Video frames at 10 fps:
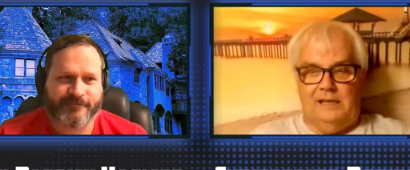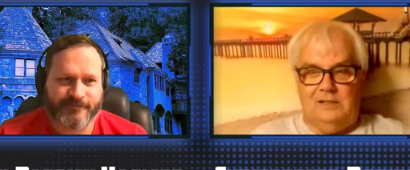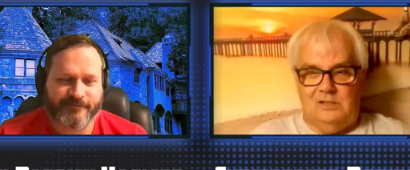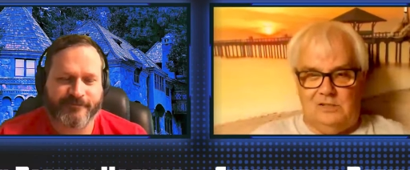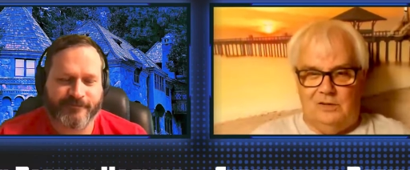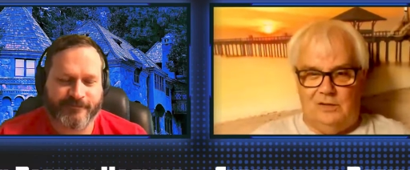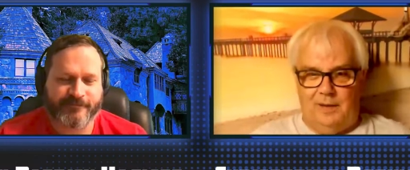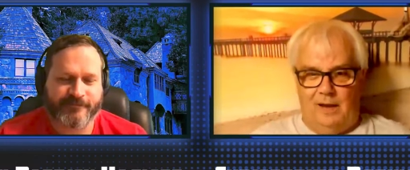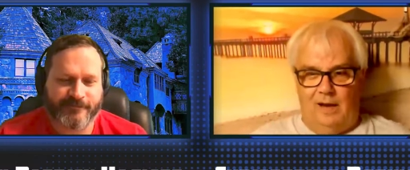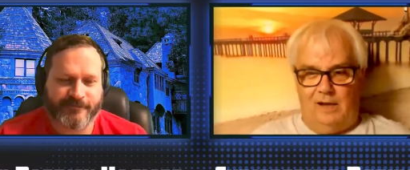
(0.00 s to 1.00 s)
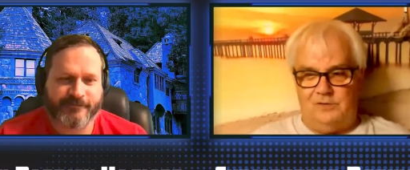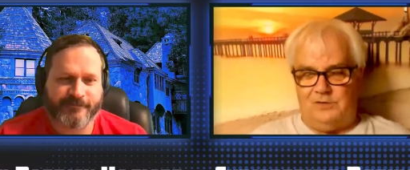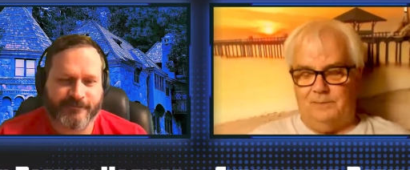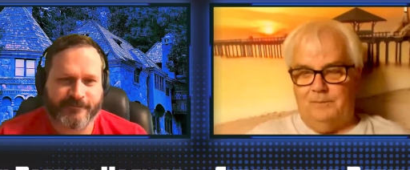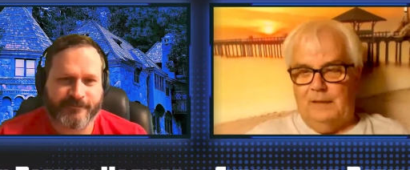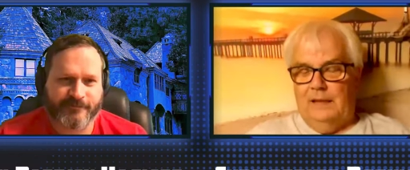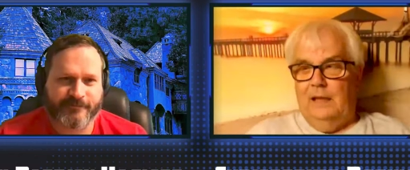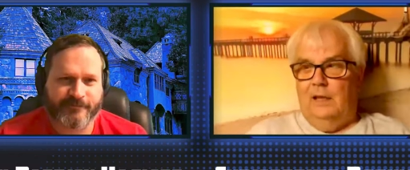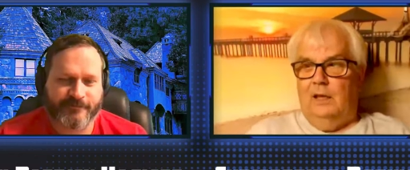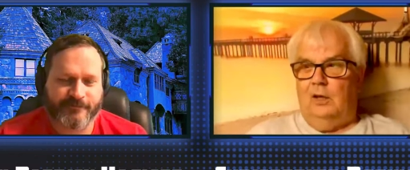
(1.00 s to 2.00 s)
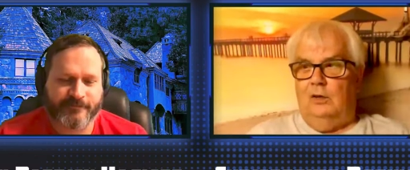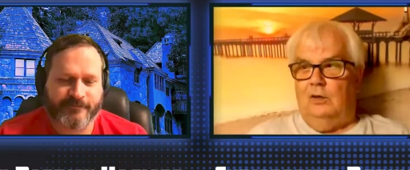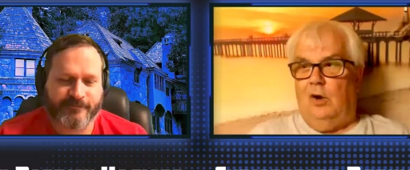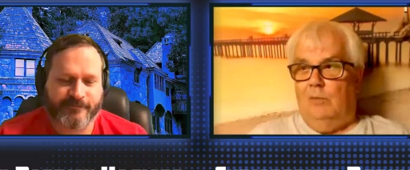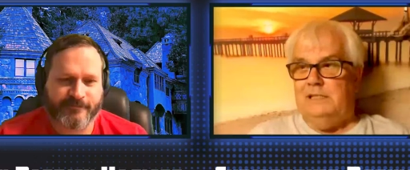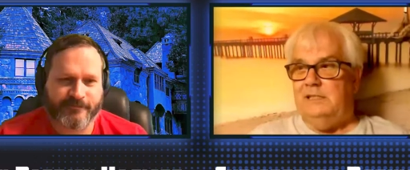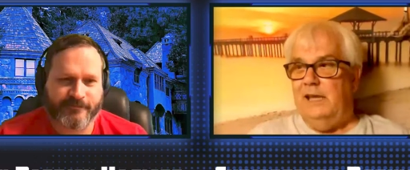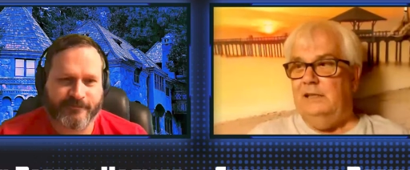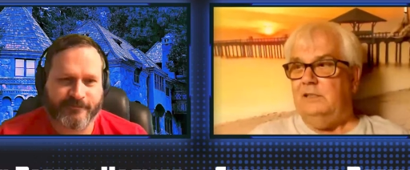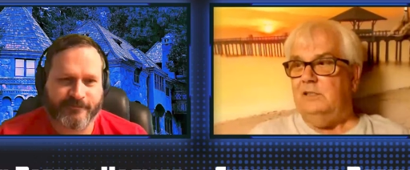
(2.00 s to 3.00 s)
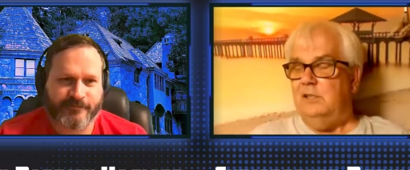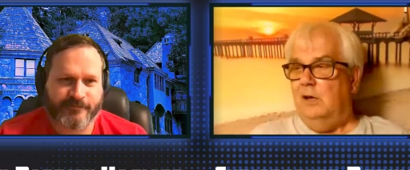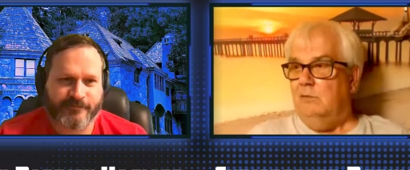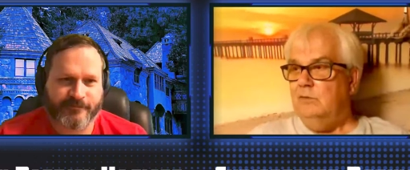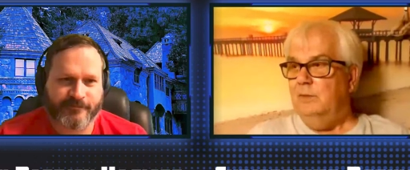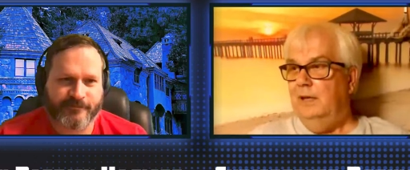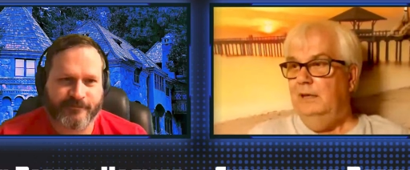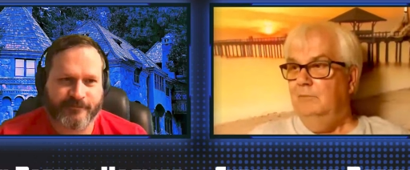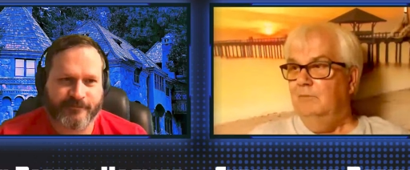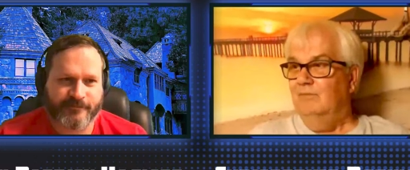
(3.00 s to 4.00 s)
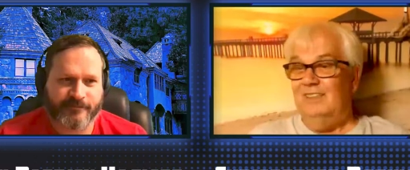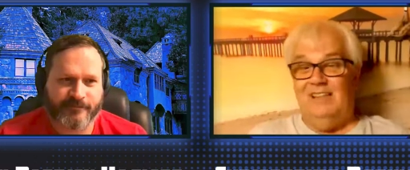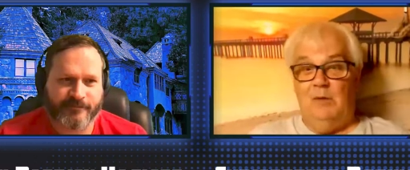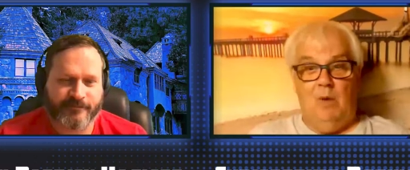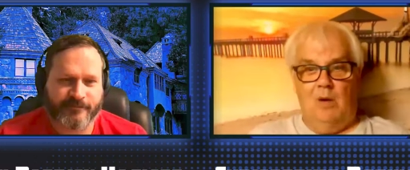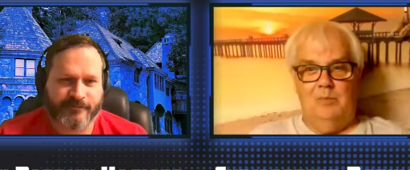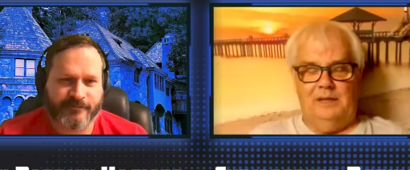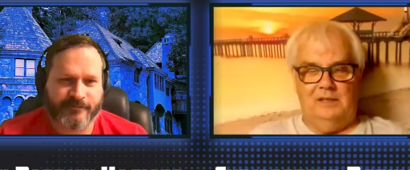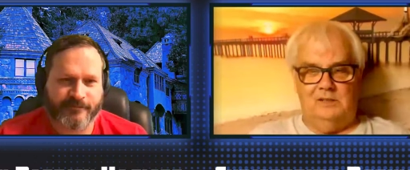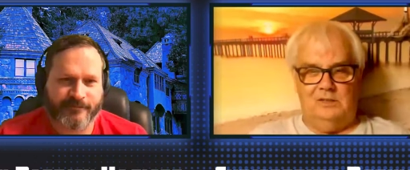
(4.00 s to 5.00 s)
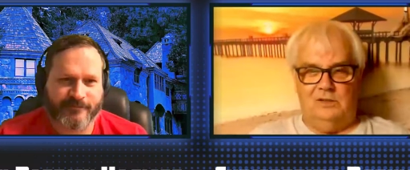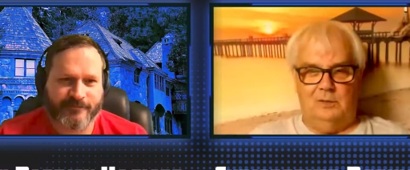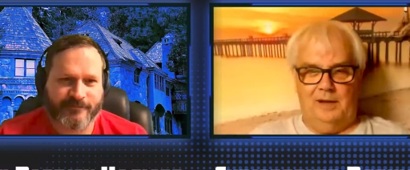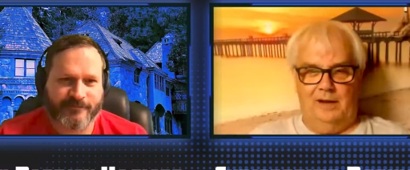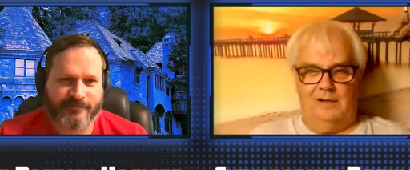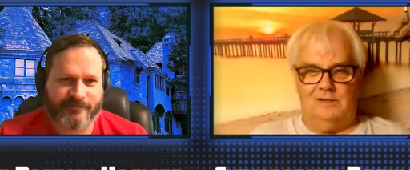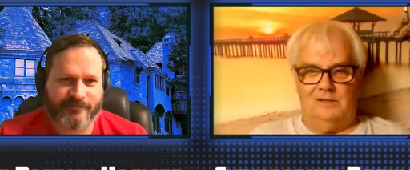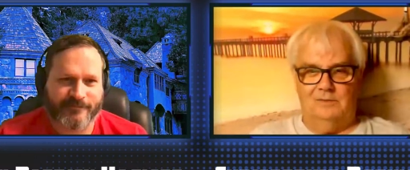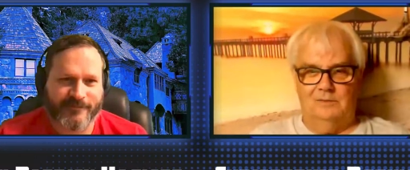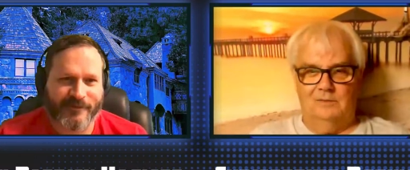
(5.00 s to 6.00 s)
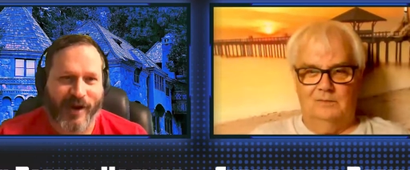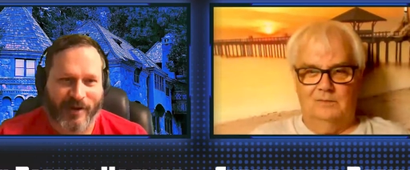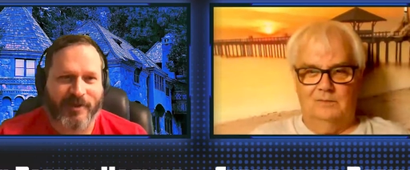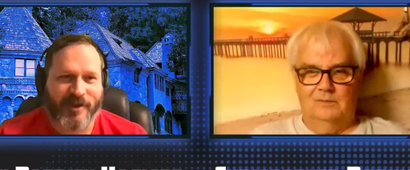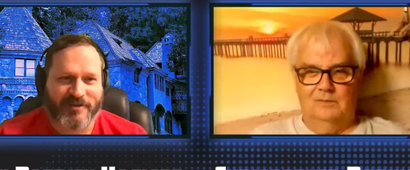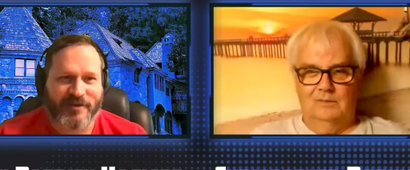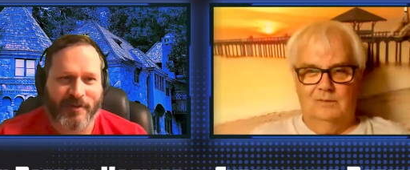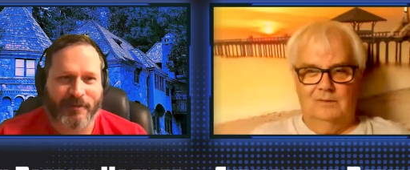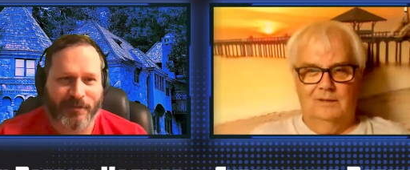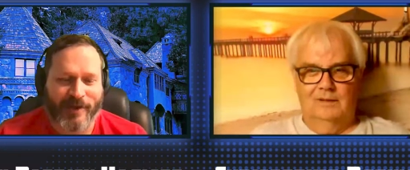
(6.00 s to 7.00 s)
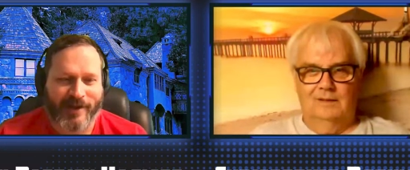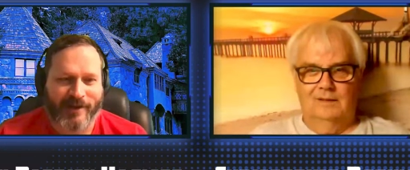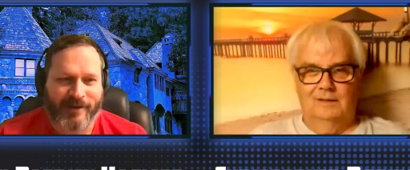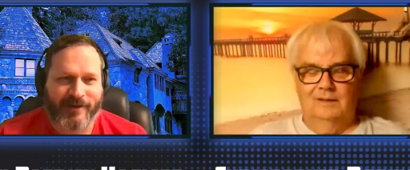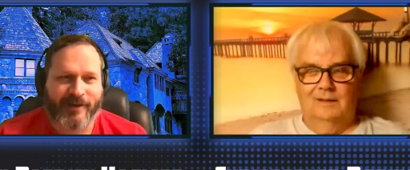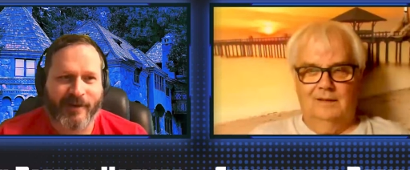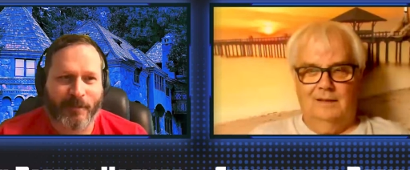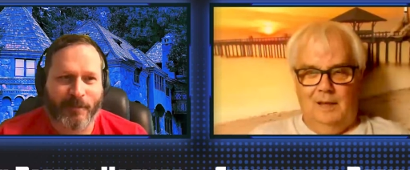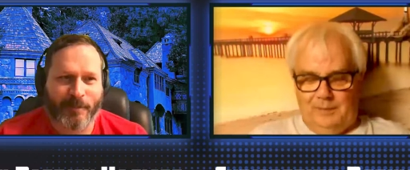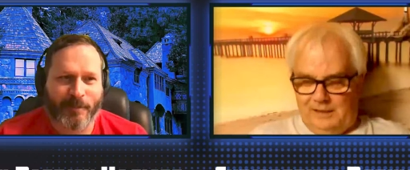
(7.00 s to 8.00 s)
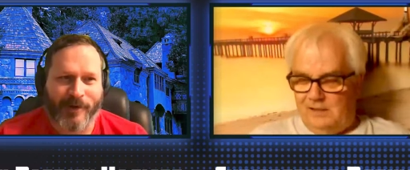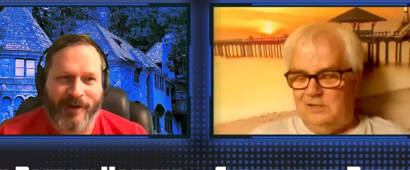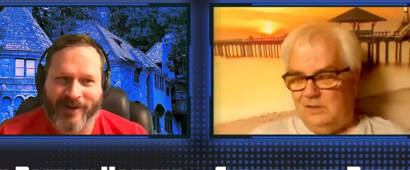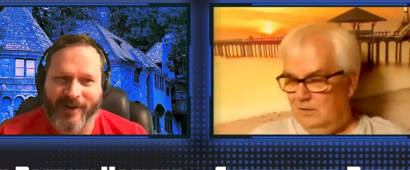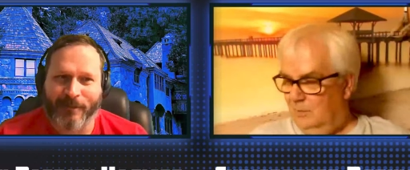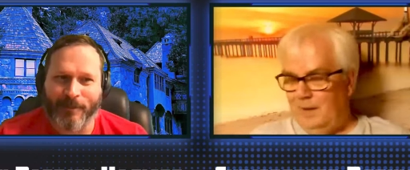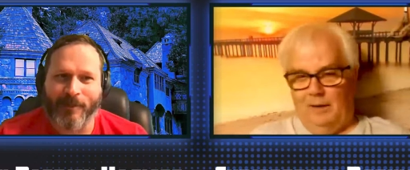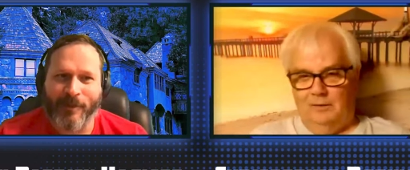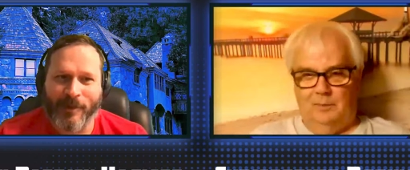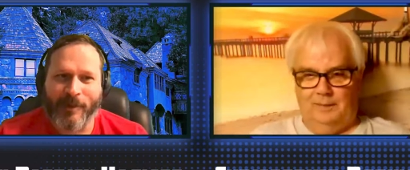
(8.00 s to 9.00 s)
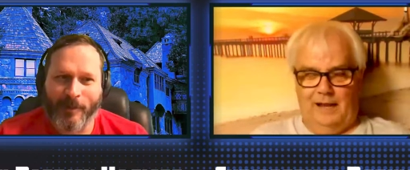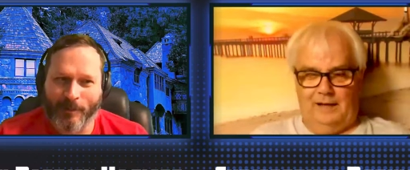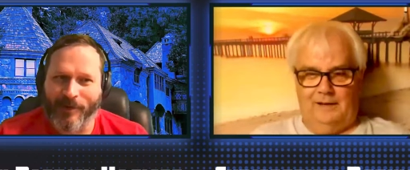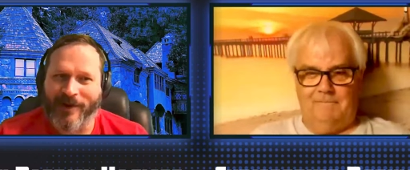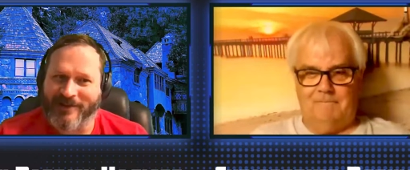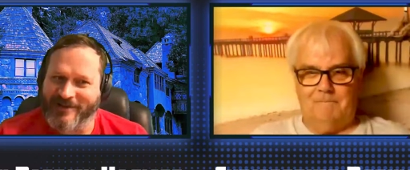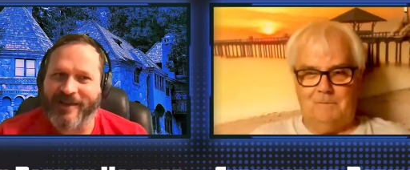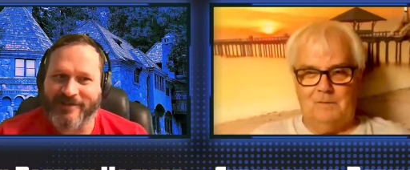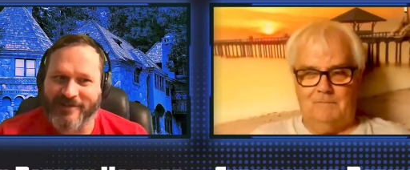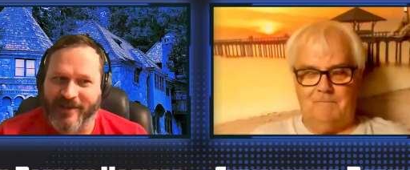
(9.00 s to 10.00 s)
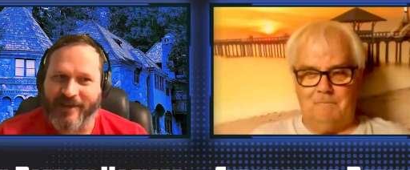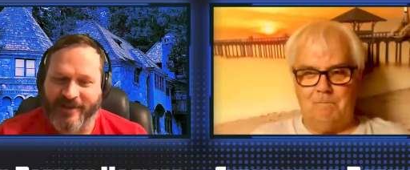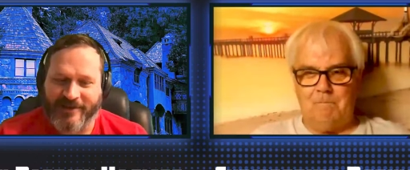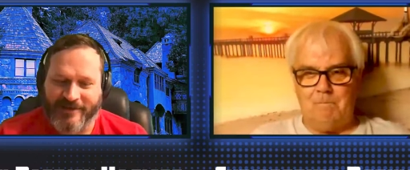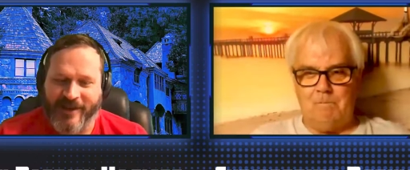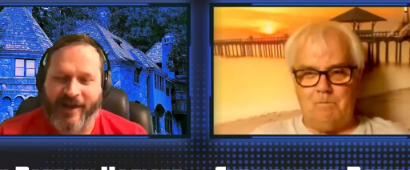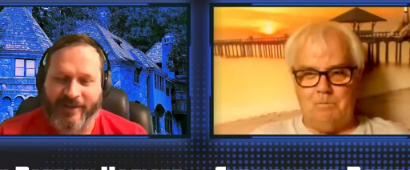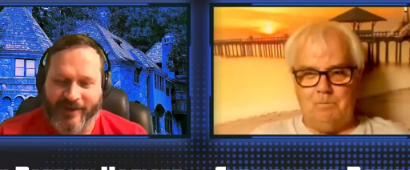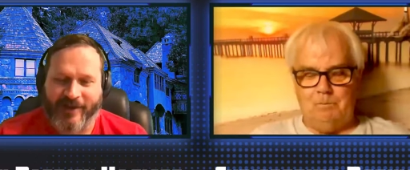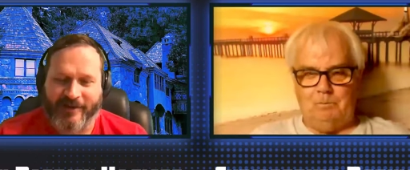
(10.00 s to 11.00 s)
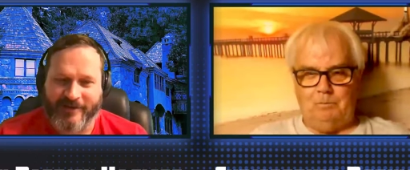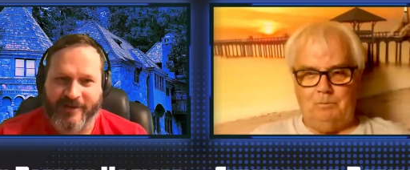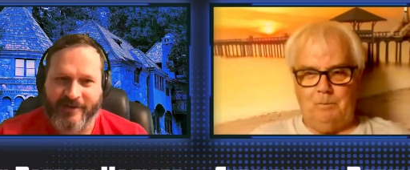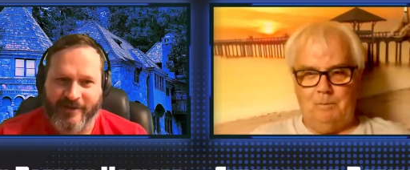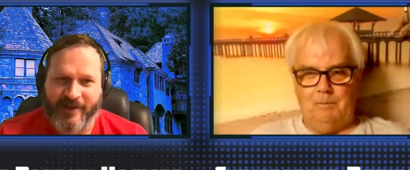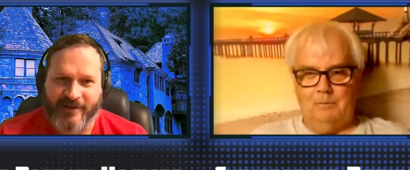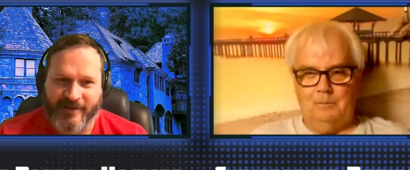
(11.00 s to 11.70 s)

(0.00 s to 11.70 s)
Speaker 1: concerned about us? Common sense tells me that they won't be concerned about us.
Speaker 2: Right, they'd be concerned about the planet.
Speaker 1: They'd be
Speaker 2: concerned about the planet. But it sounds like it's not that. It sounds like it's